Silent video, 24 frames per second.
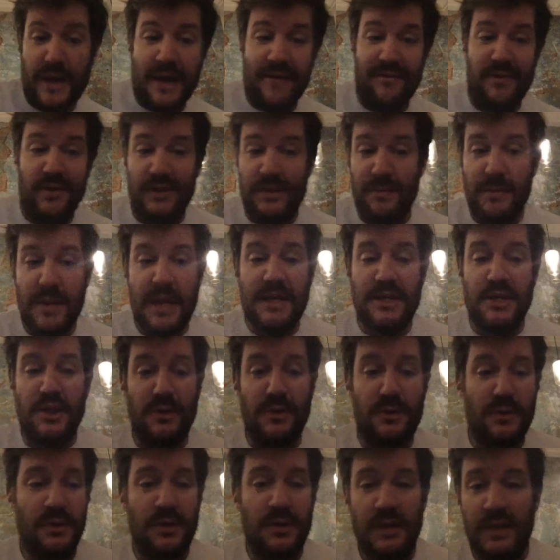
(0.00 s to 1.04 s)
on the
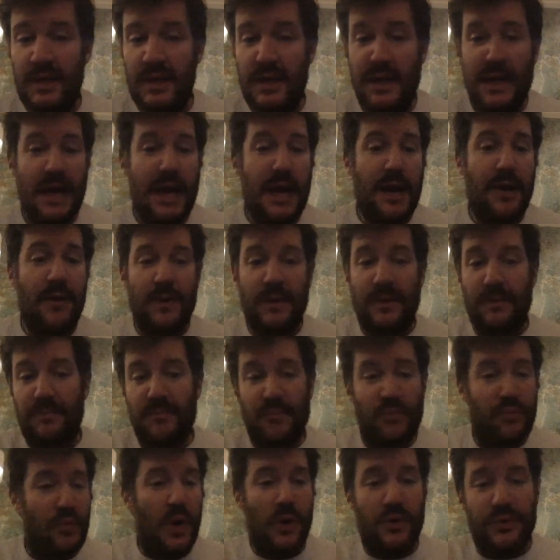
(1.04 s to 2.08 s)
menu, and we
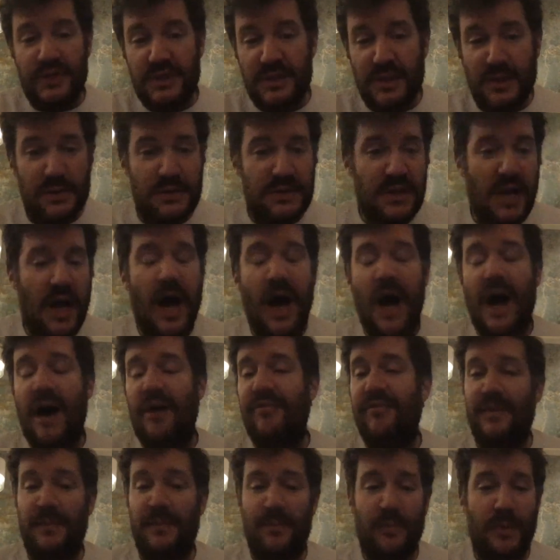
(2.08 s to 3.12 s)
roast those
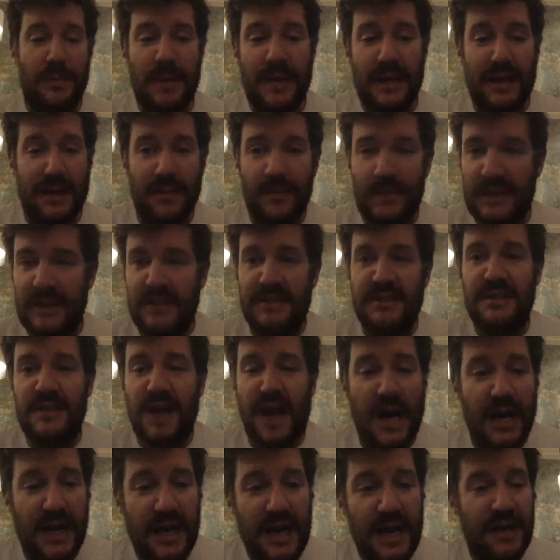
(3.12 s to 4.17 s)
off, and we make a big
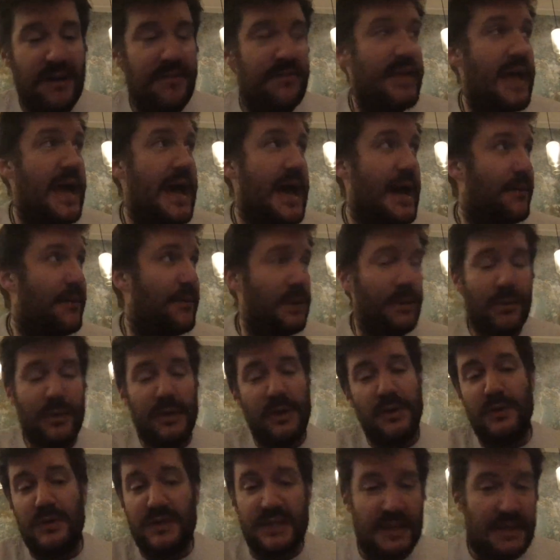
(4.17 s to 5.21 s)
stock out of that. We
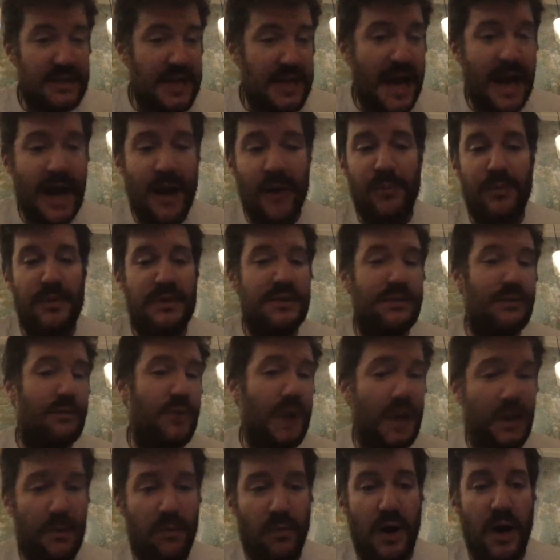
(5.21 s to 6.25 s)
reduce it down with some
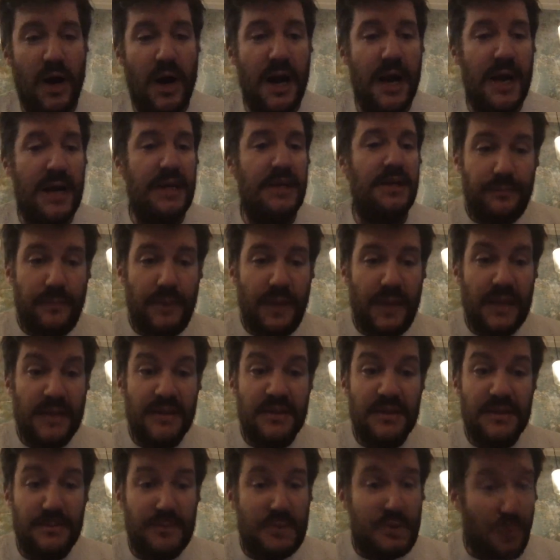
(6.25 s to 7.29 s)
red wine and
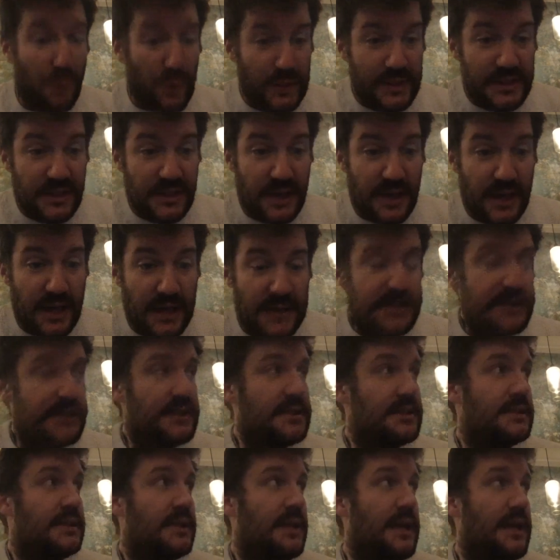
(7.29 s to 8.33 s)
some soy
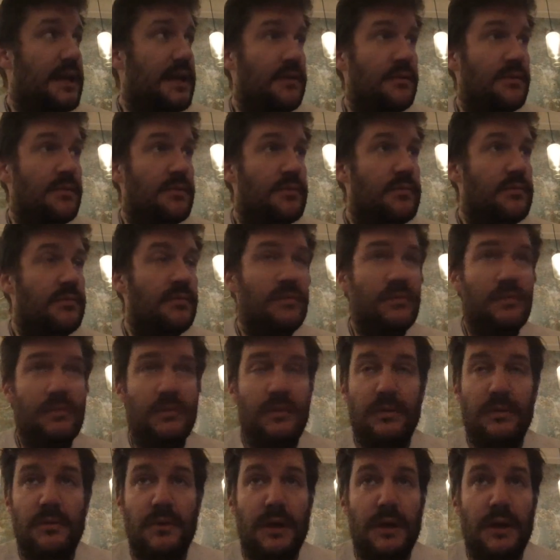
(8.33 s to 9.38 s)
sauce, and
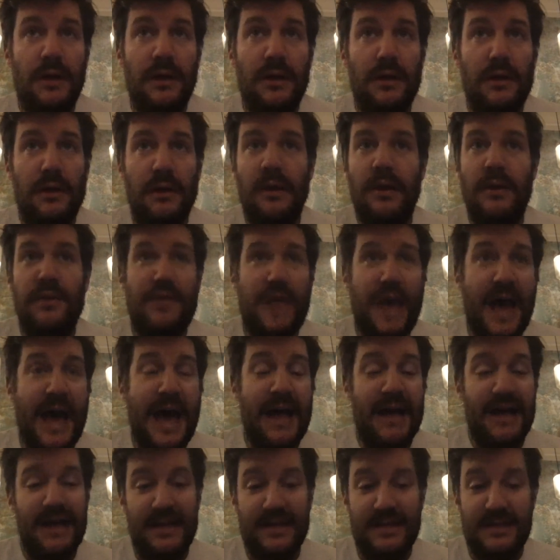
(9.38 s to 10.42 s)

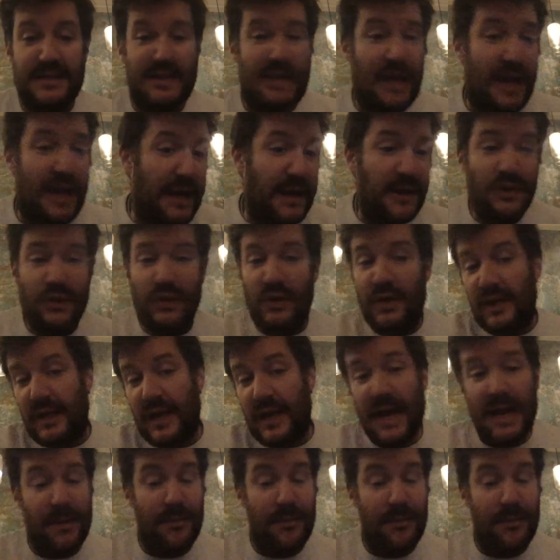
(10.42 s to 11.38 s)
that is, you can kind of